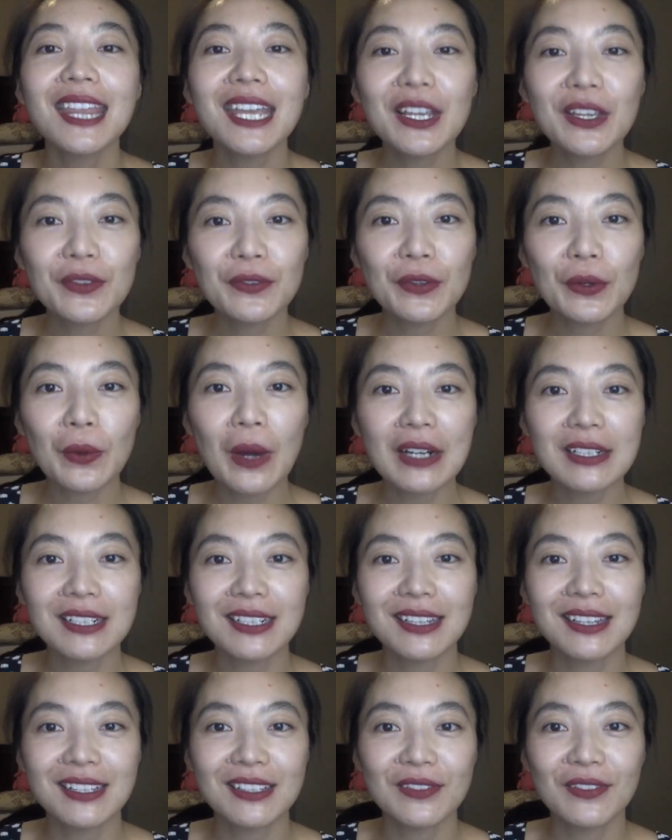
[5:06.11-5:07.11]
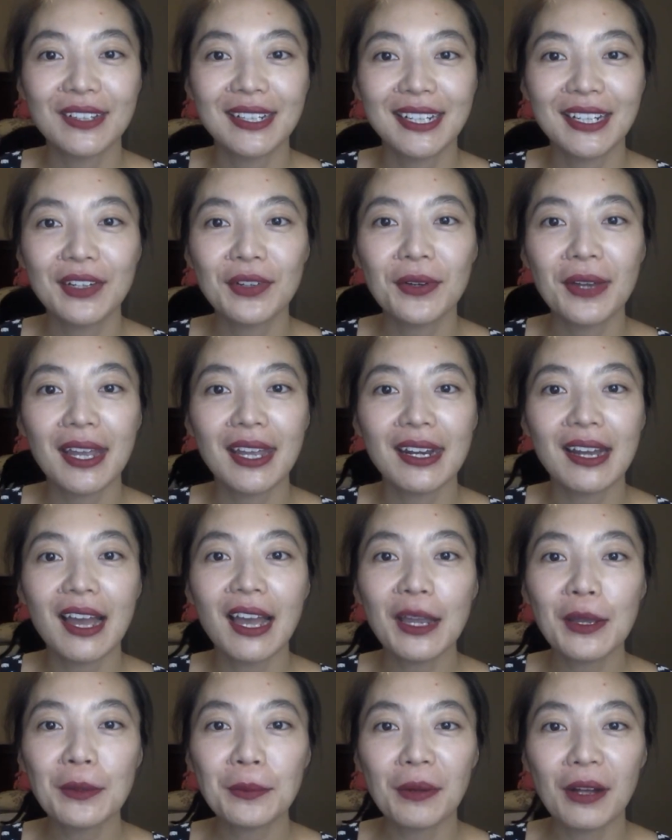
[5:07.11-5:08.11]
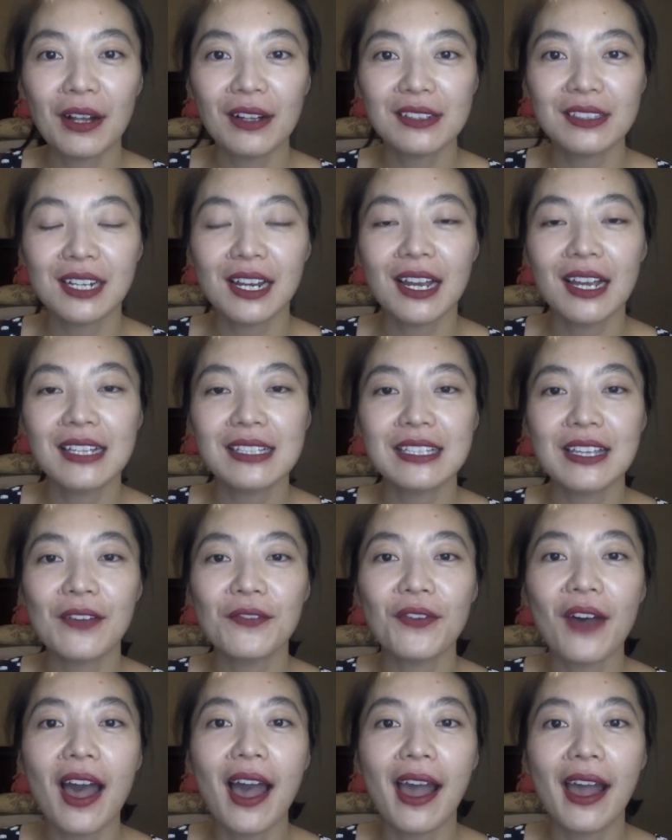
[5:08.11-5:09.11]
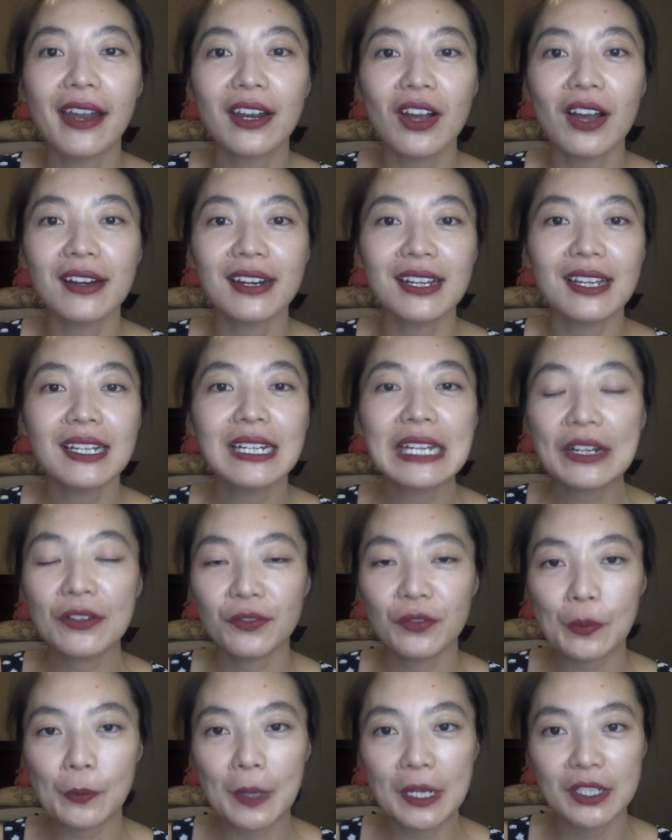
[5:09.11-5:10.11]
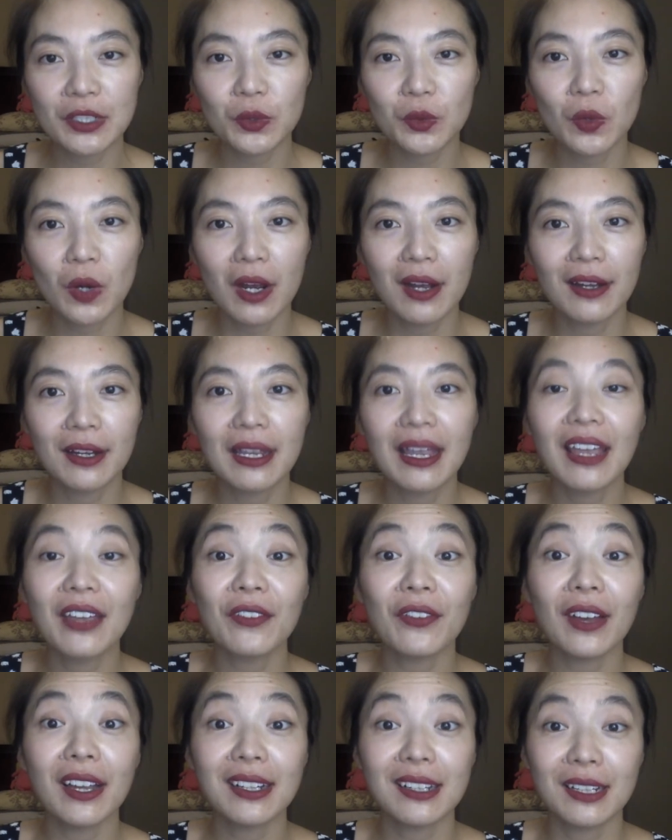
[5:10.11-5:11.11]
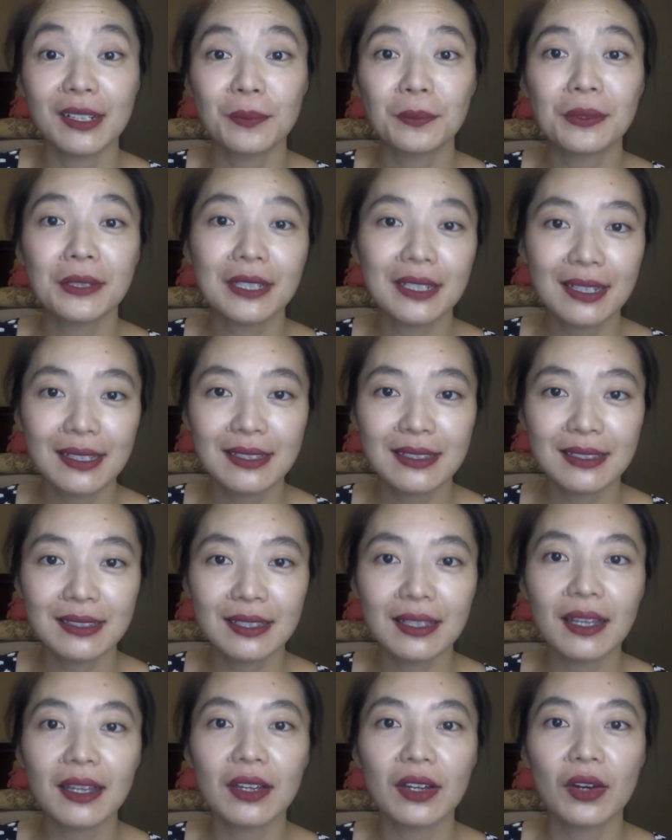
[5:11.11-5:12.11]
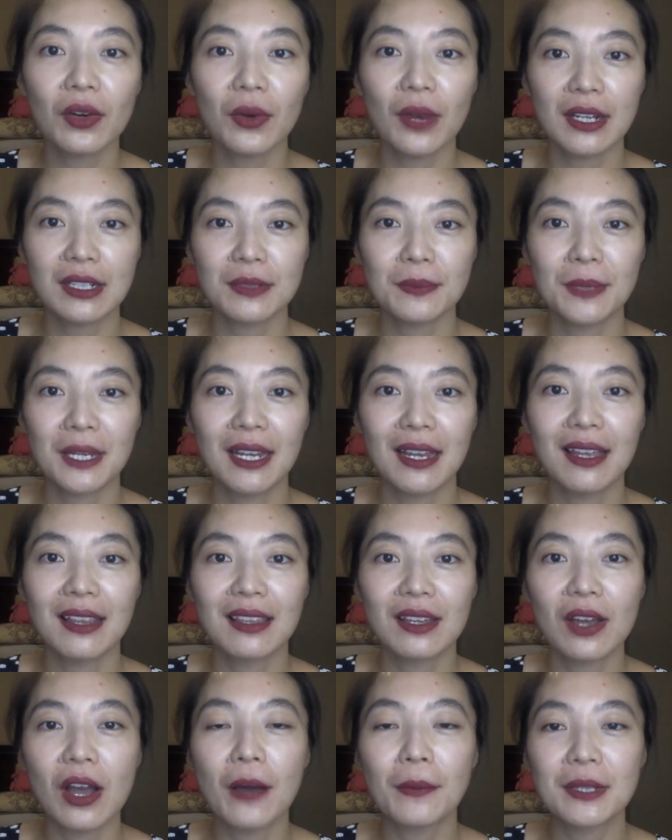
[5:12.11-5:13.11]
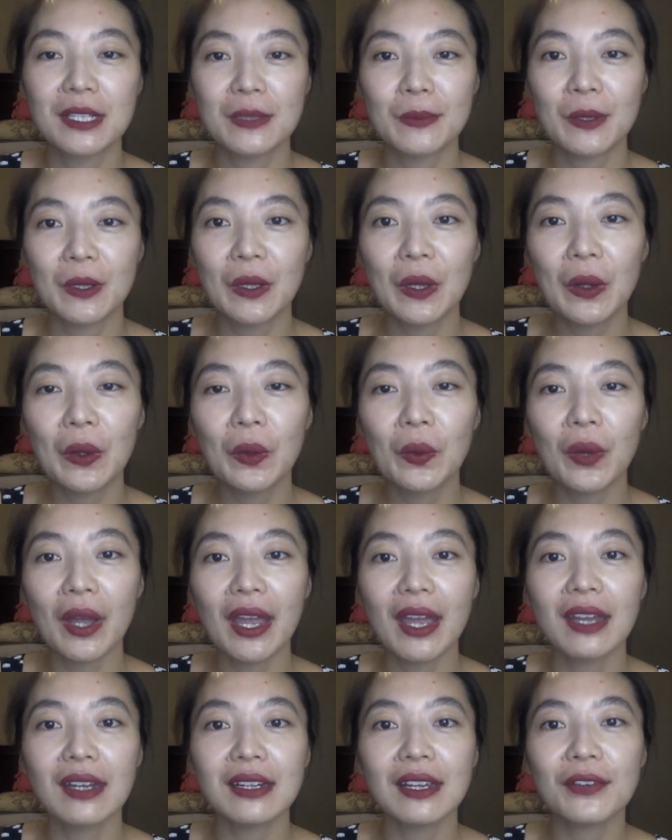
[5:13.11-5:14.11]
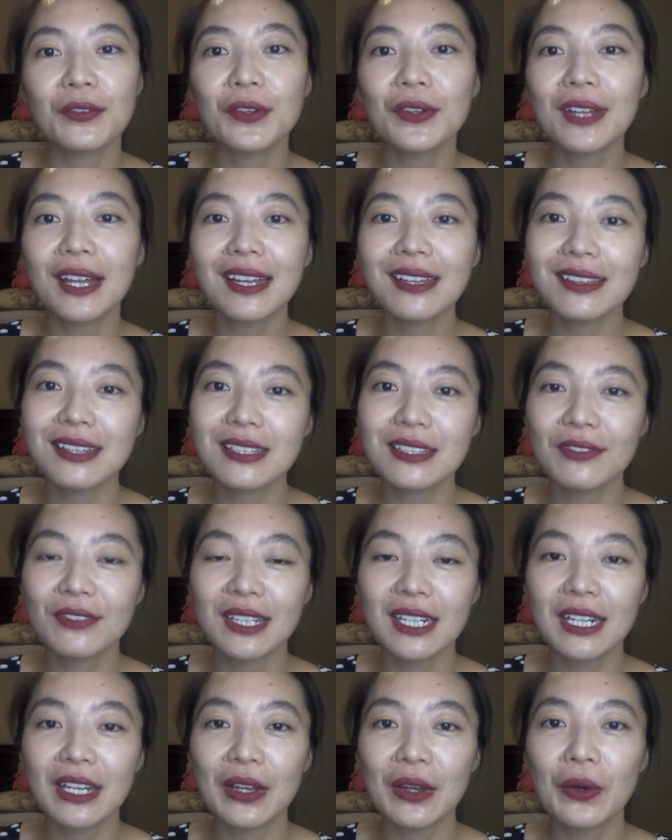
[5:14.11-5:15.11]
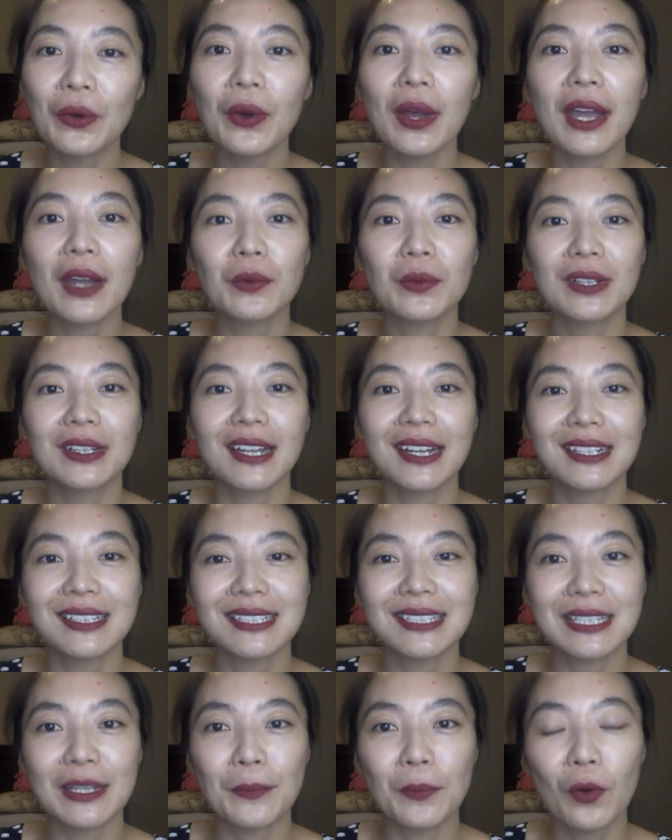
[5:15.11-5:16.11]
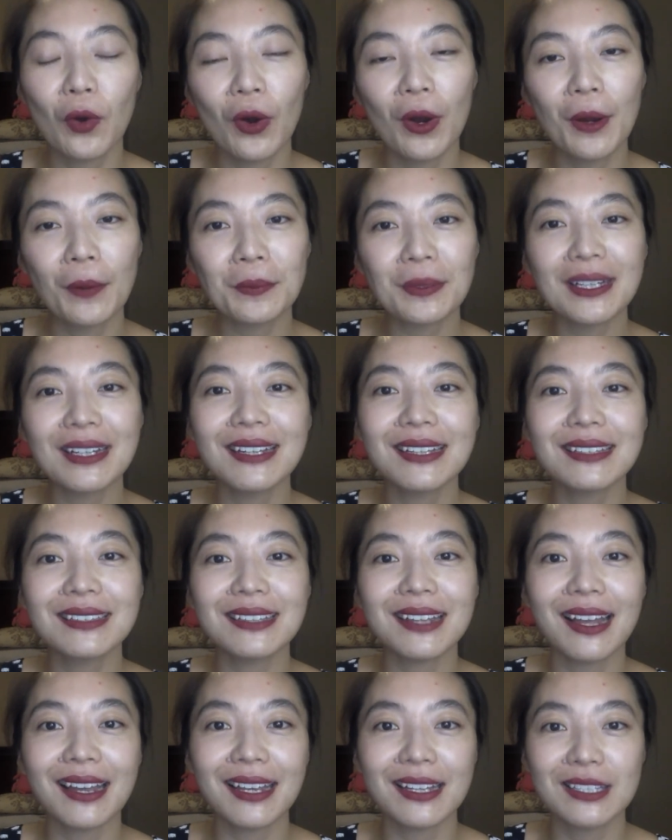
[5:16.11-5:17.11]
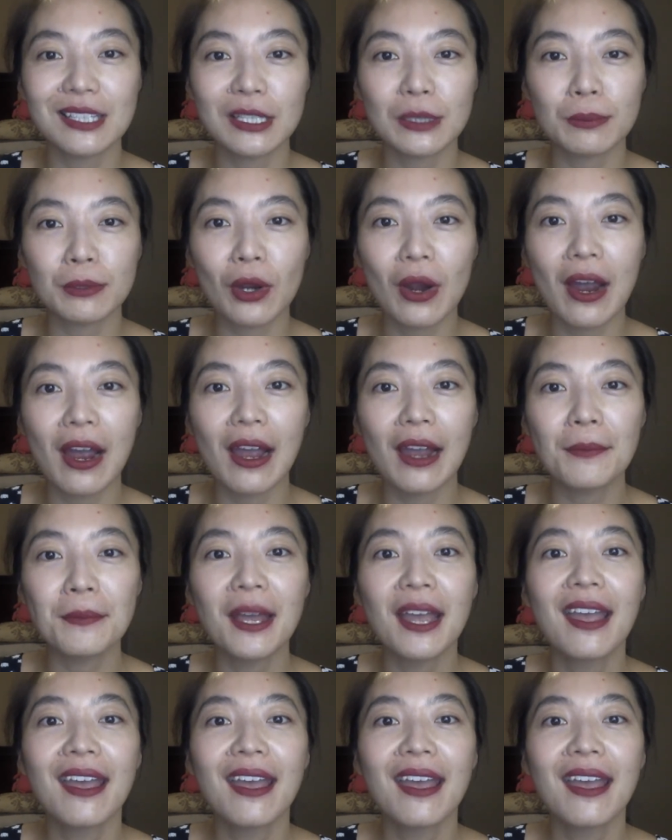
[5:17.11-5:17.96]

Thank you for watching this video, and I apologize if I got any information wrong. If I did, please correct me in the comments below. And if you like this video and would like to see more, please like and subscribe